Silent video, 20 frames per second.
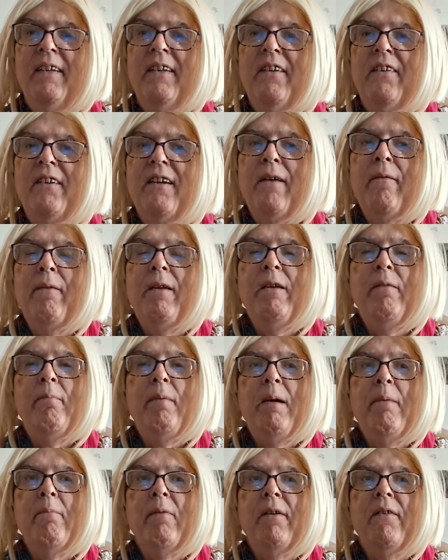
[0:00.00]
some of these
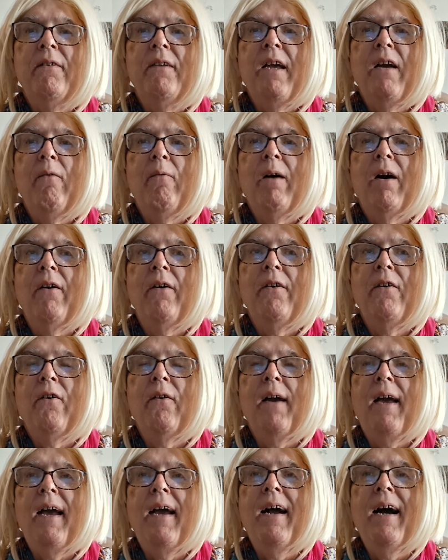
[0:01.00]
people say, well,
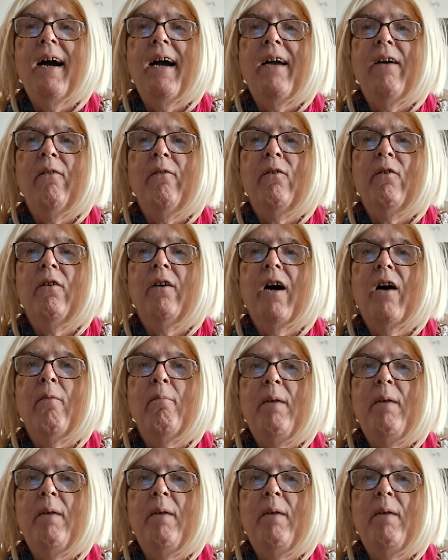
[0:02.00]
AI will allow